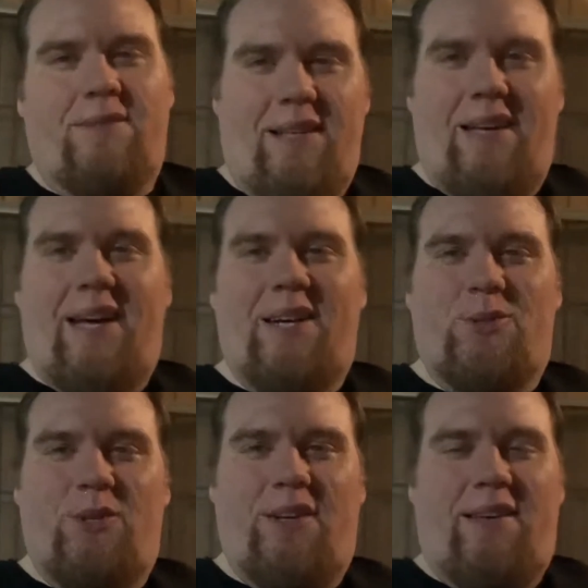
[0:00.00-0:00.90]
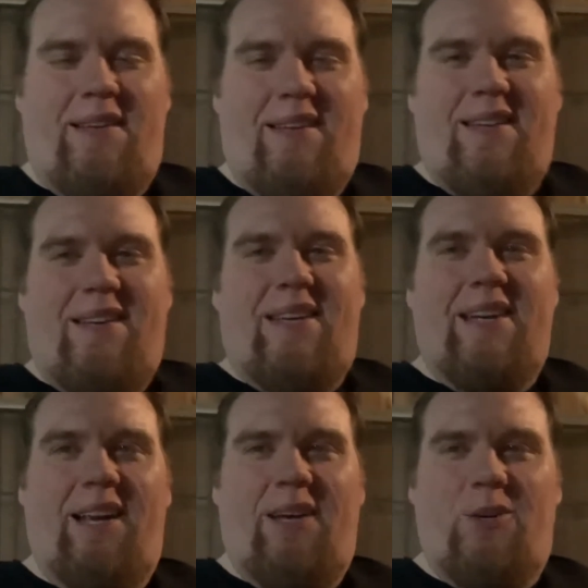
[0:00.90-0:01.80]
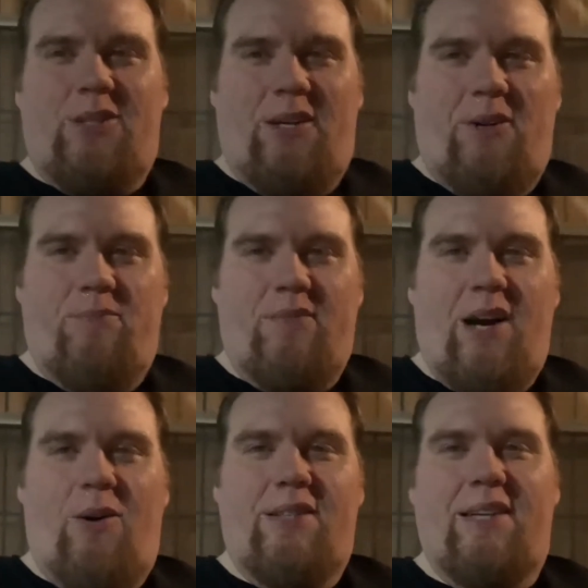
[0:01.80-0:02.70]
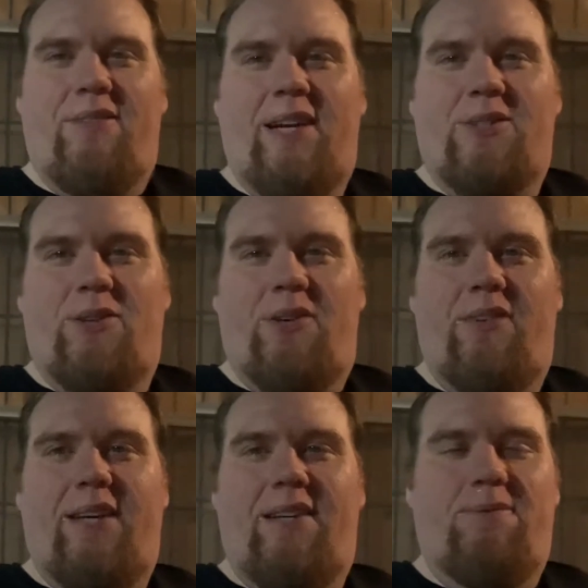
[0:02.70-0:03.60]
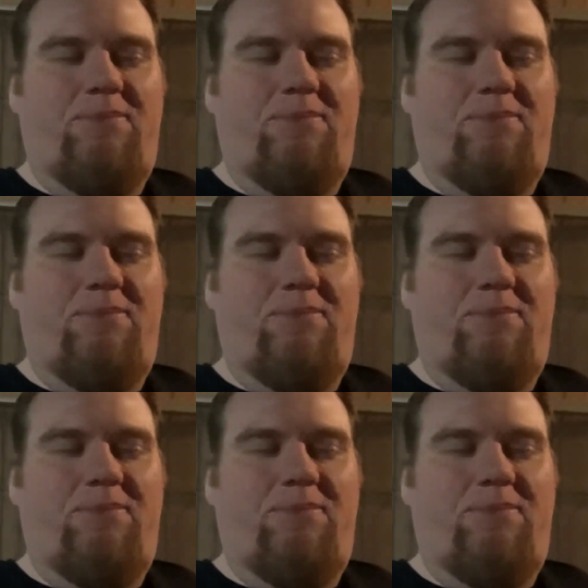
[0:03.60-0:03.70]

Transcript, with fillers: the extra yellow. So I always have extra of it.